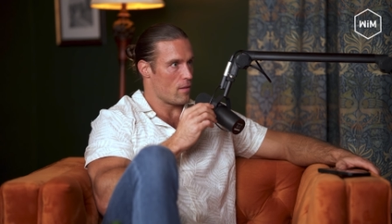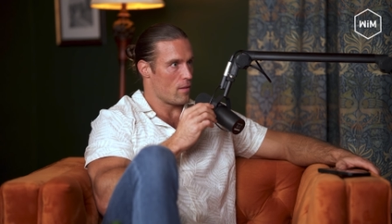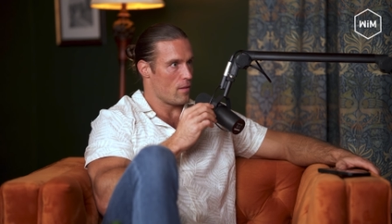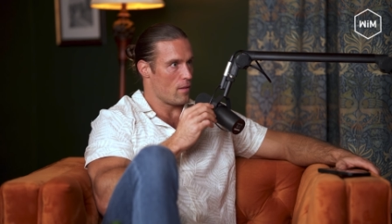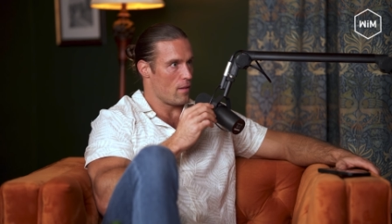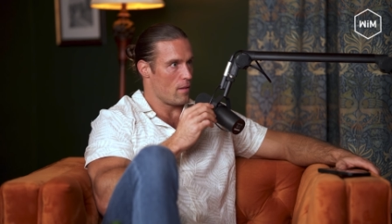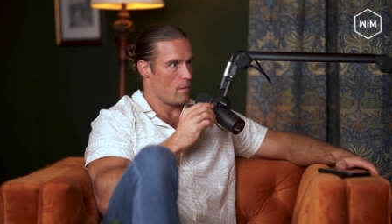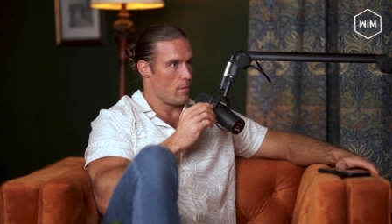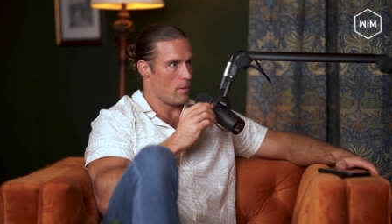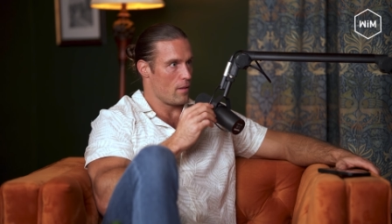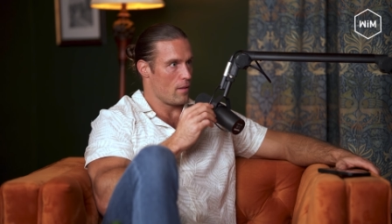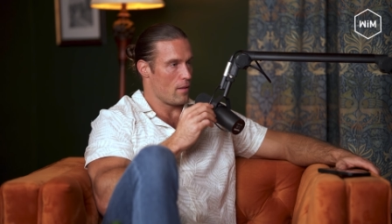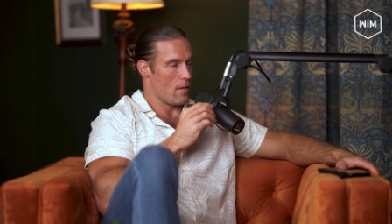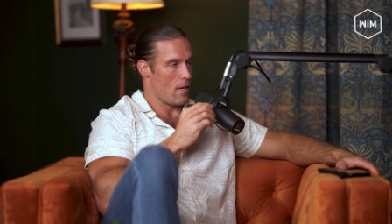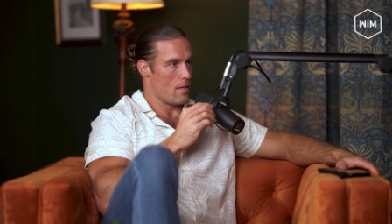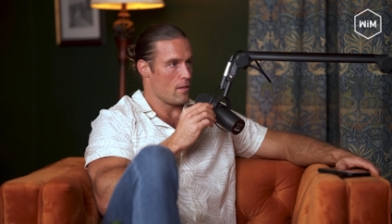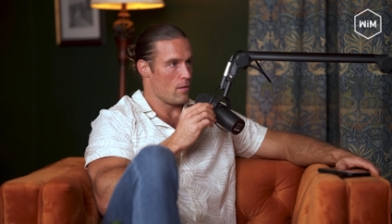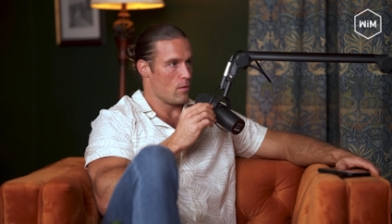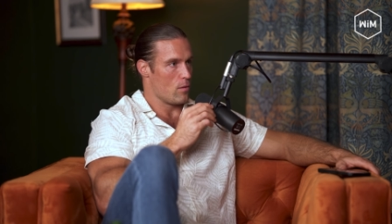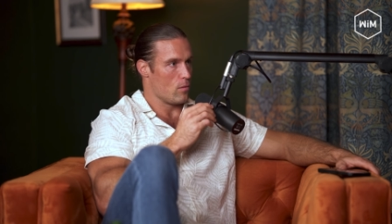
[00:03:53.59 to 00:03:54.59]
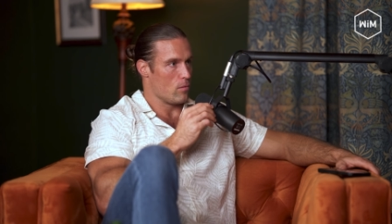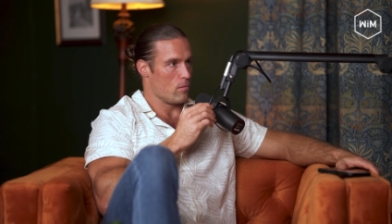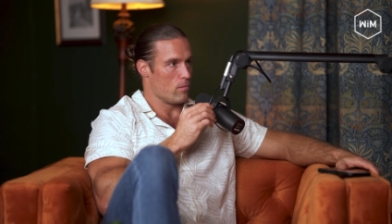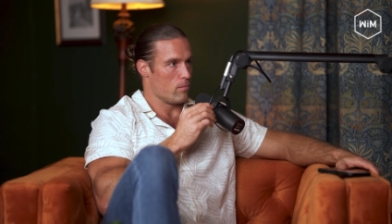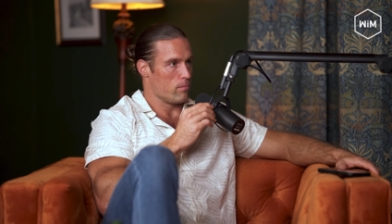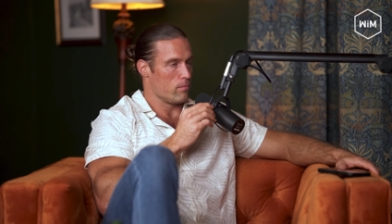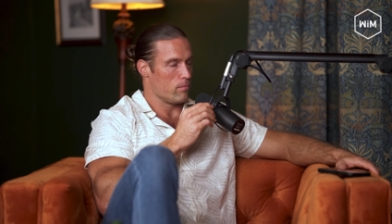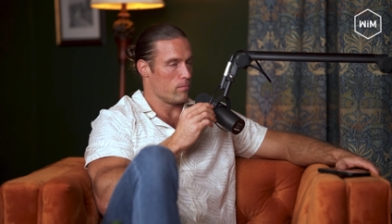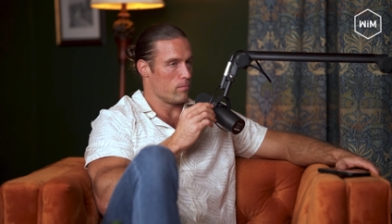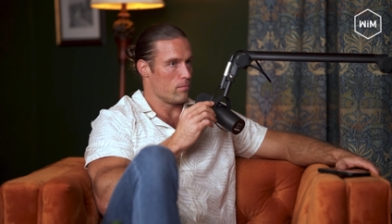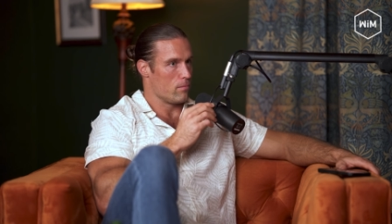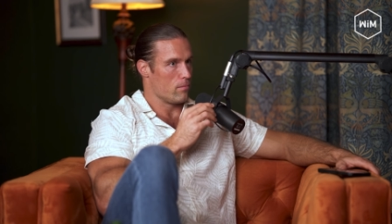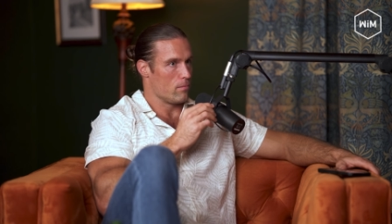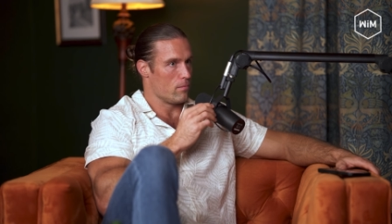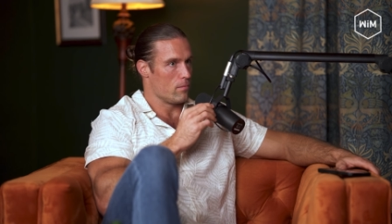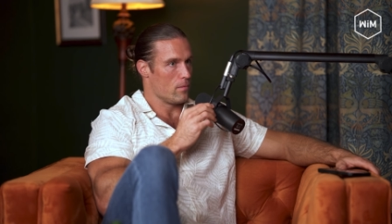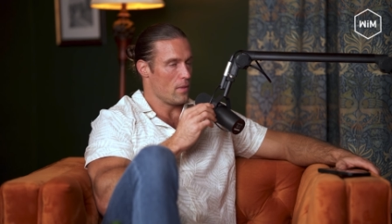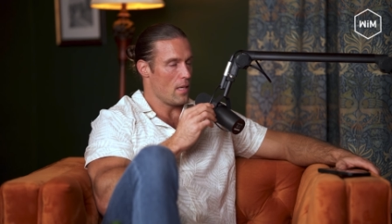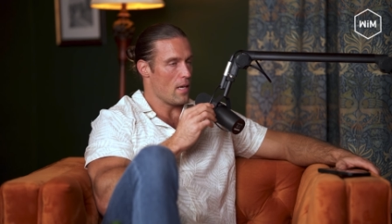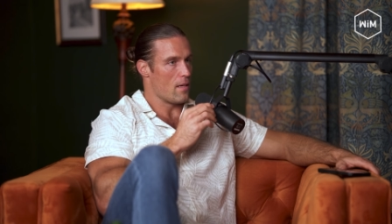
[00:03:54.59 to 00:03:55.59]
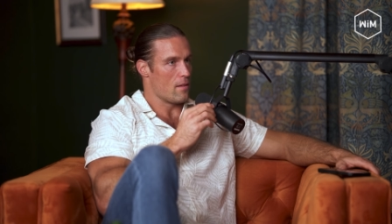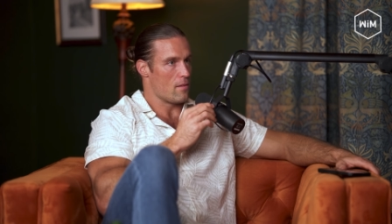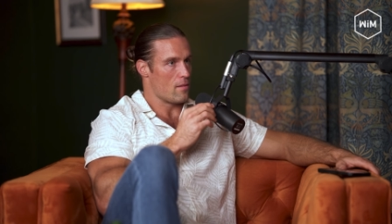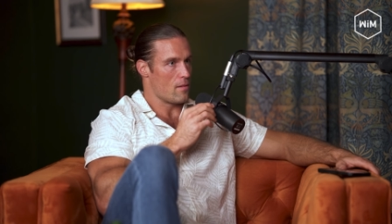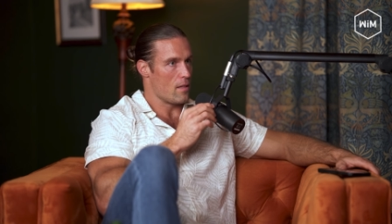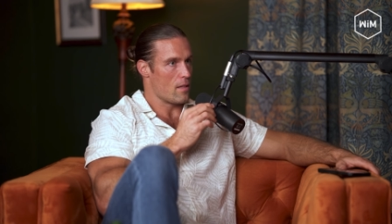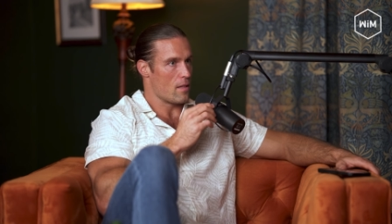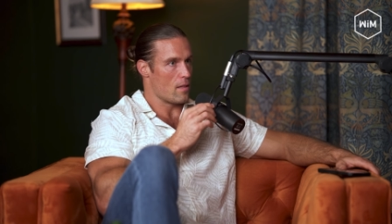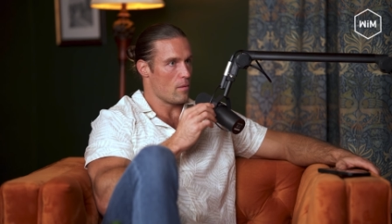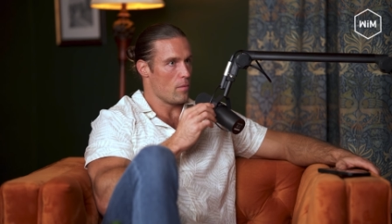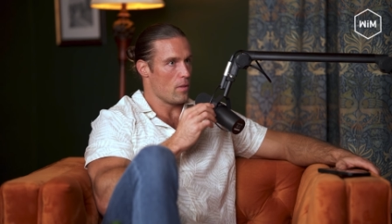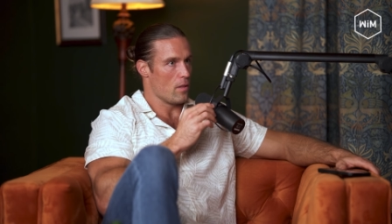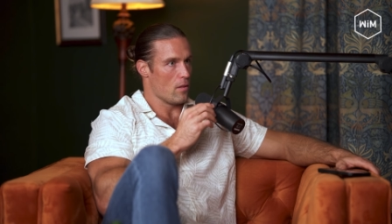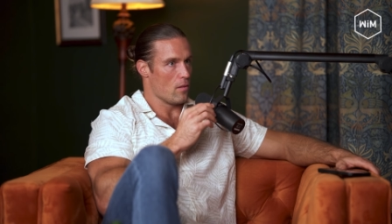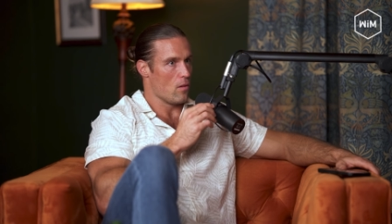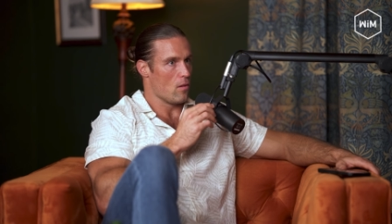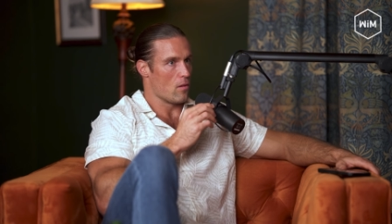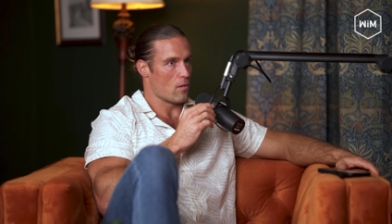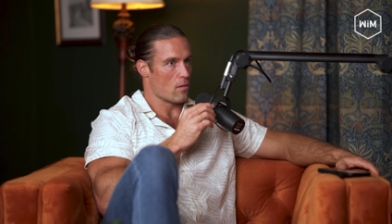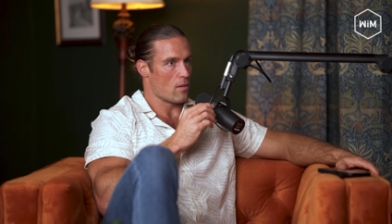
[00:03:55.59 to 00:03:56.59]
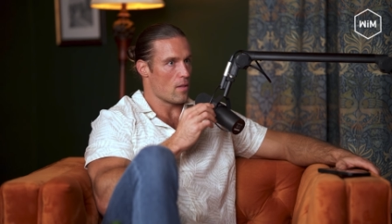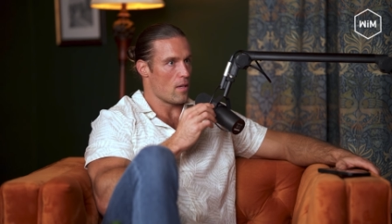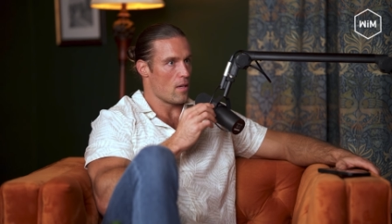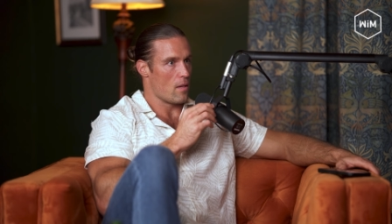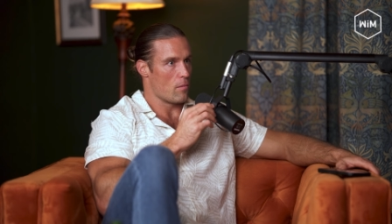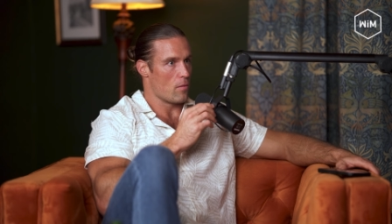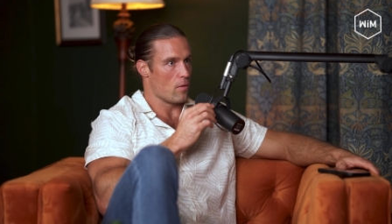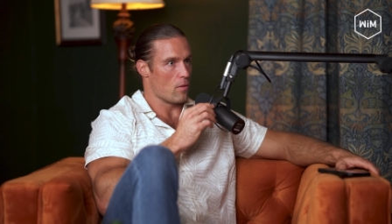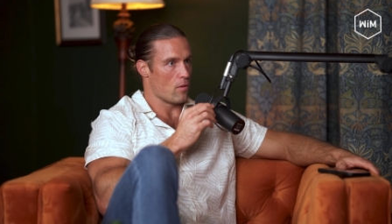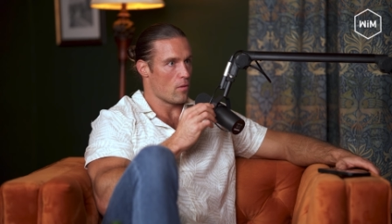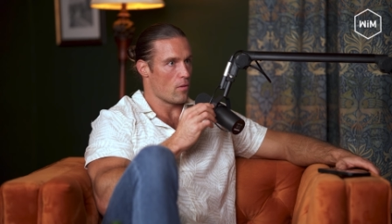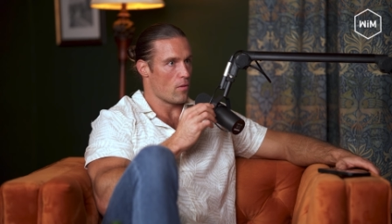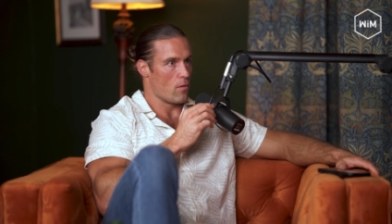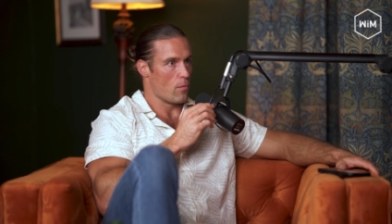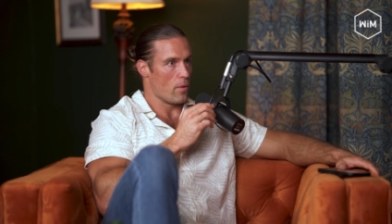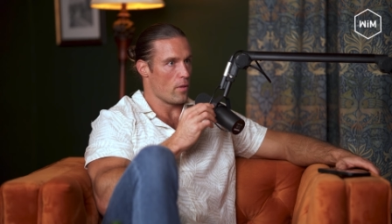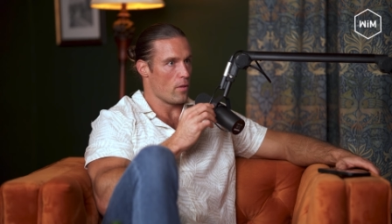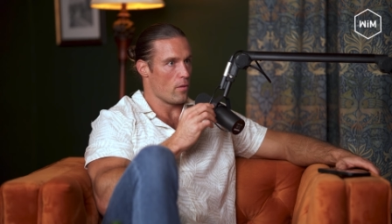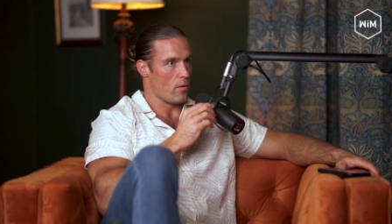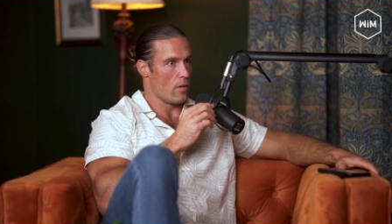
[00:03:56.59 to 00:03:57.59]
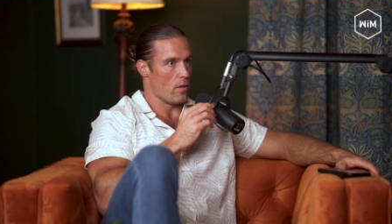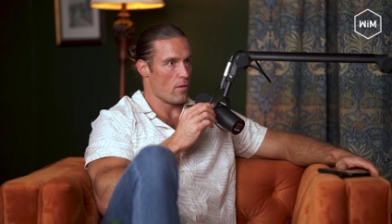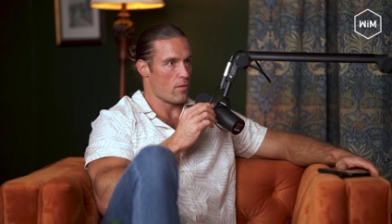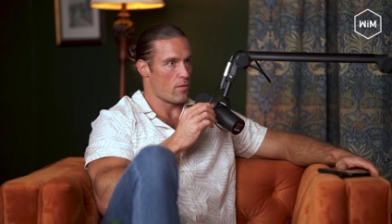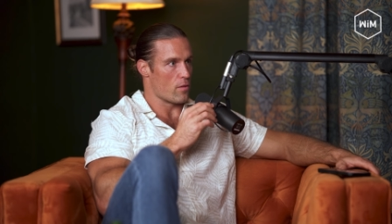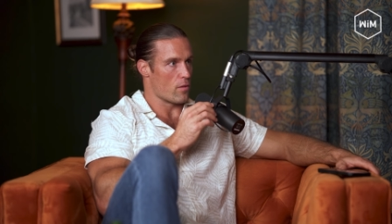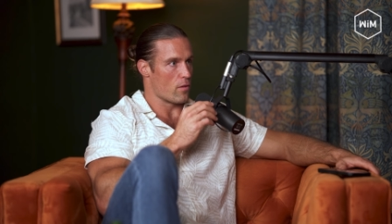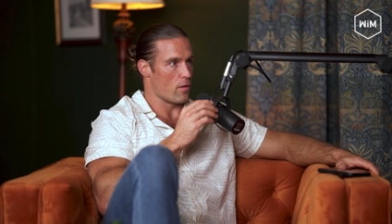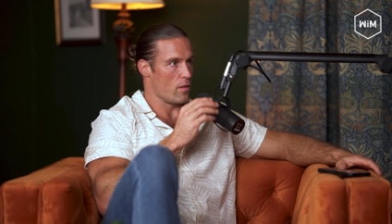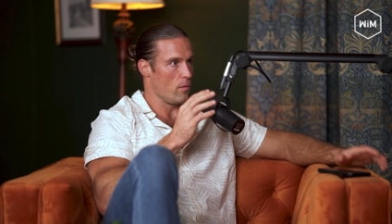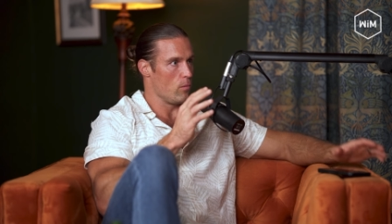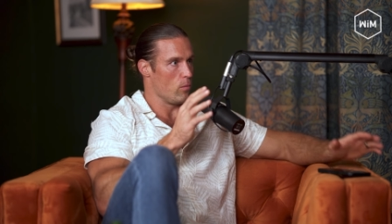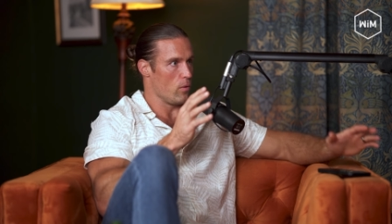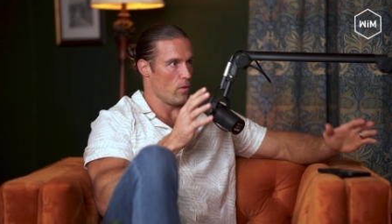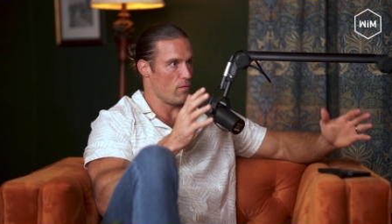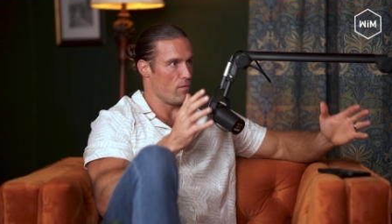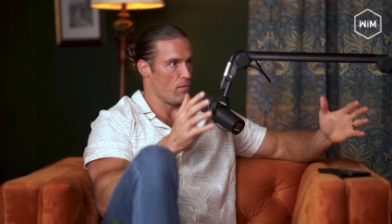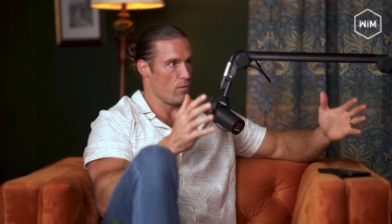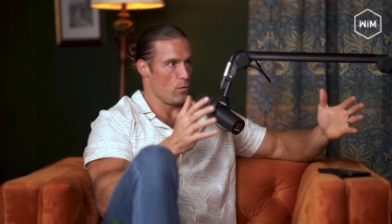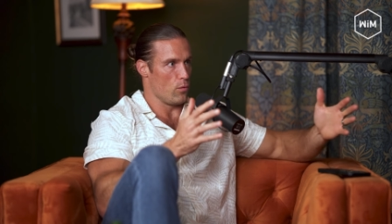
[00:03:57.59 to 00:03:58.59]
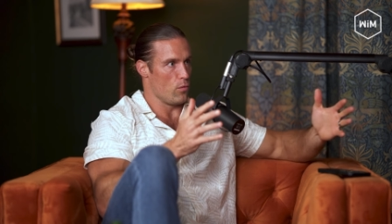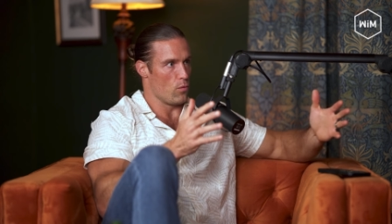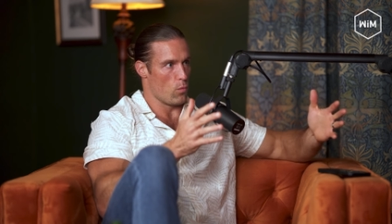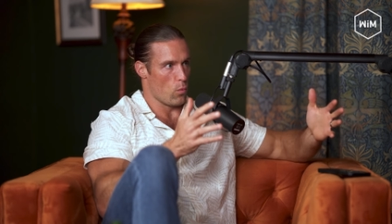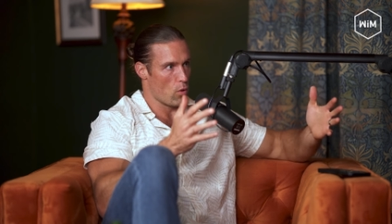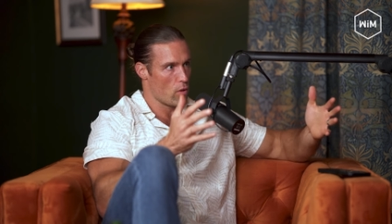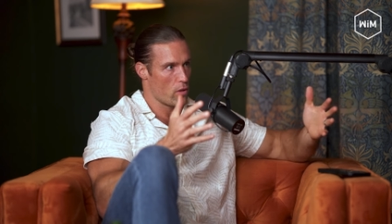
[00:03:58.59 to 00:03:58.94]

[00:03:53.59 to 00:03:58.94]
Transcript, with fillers: That I mean, I know, yeah, it's taken me a long time to learn through my own health journey what foods